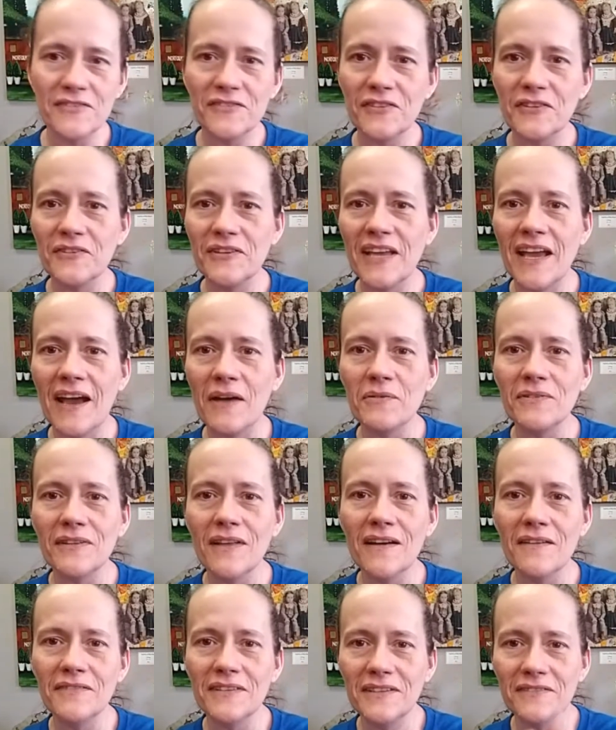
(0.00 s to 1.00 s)
So, yeah, I would
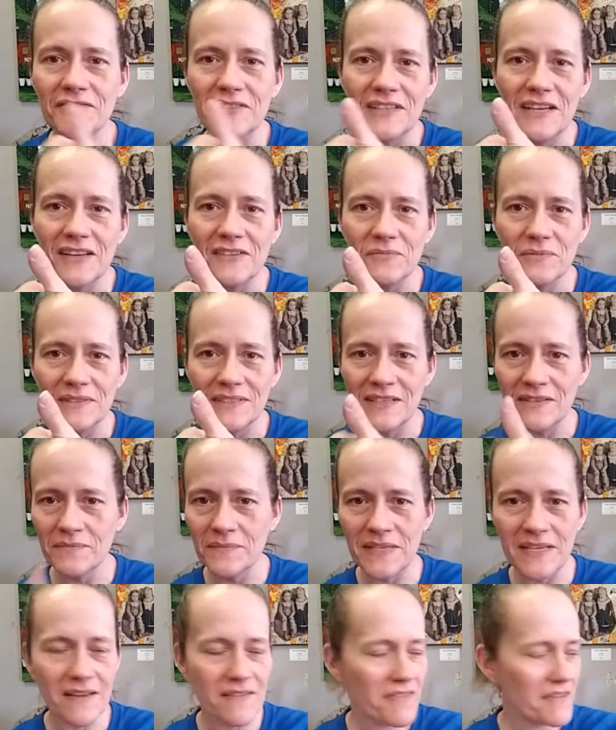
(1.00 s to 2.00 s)
love it if you guys would give
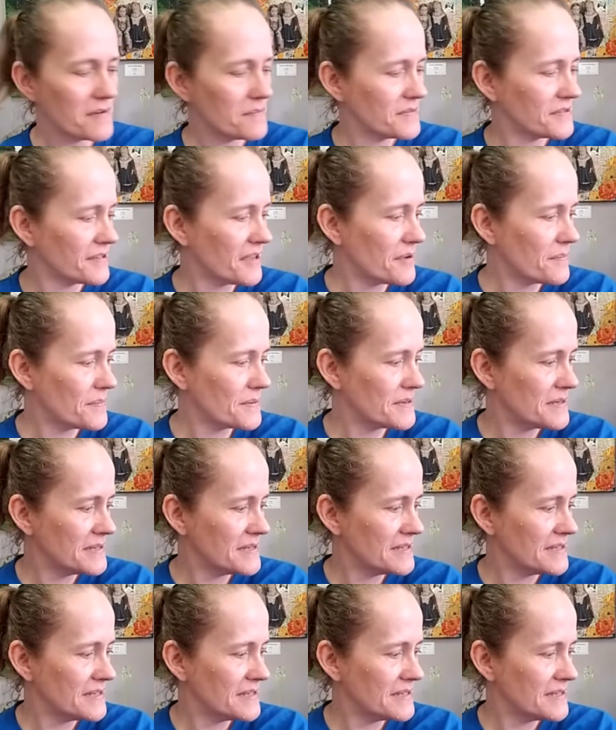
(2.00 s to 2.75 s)
me a thumbs up.